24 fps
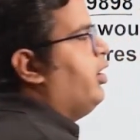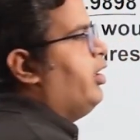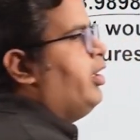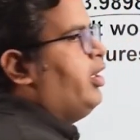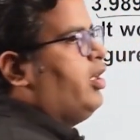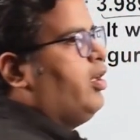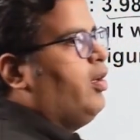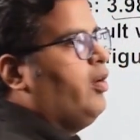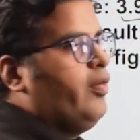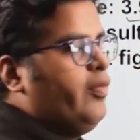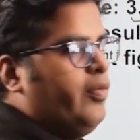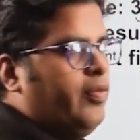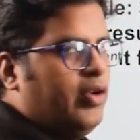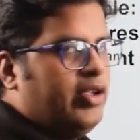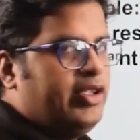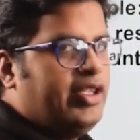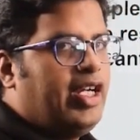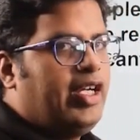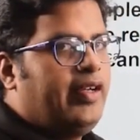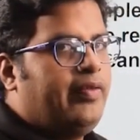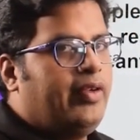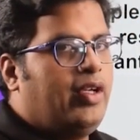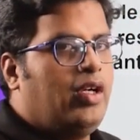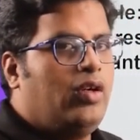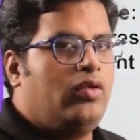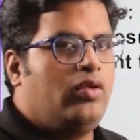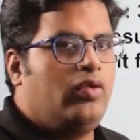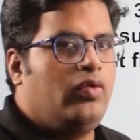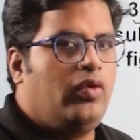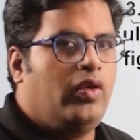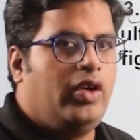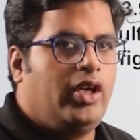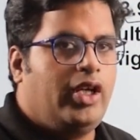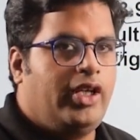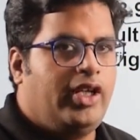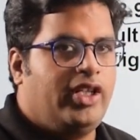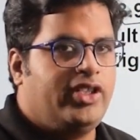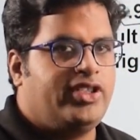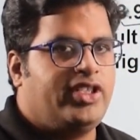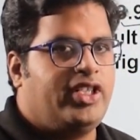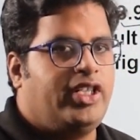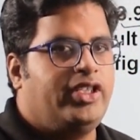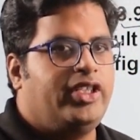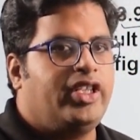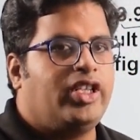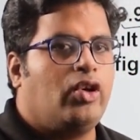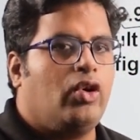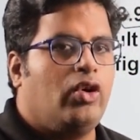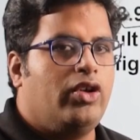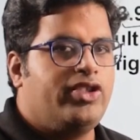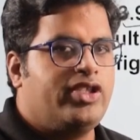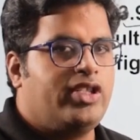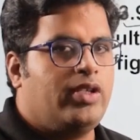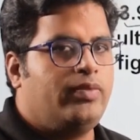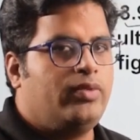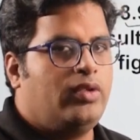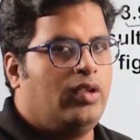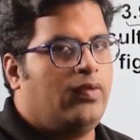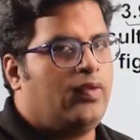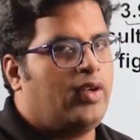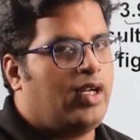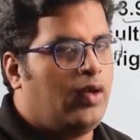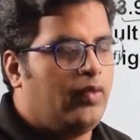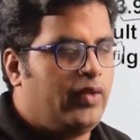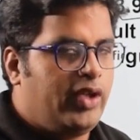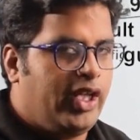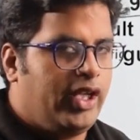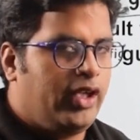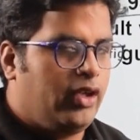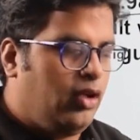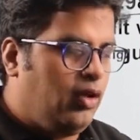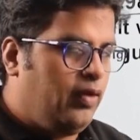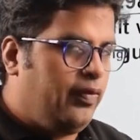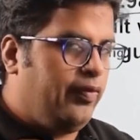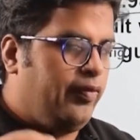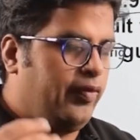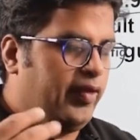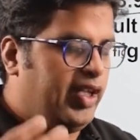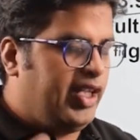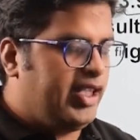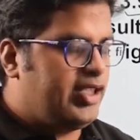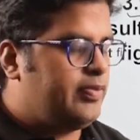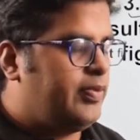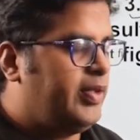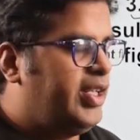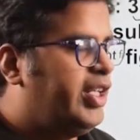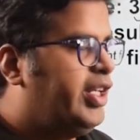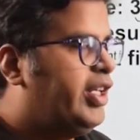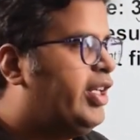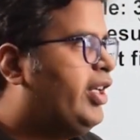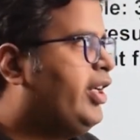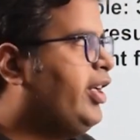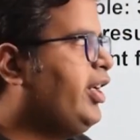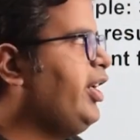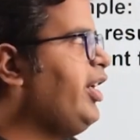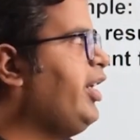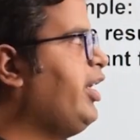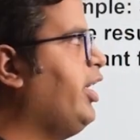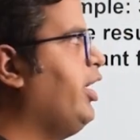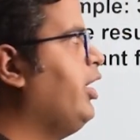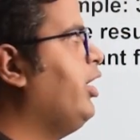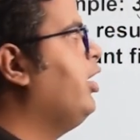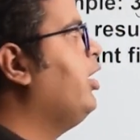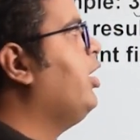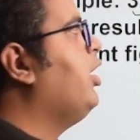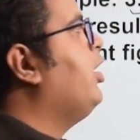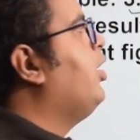Now for that we have to understand the concept of rounding off. We'll explain it in detail.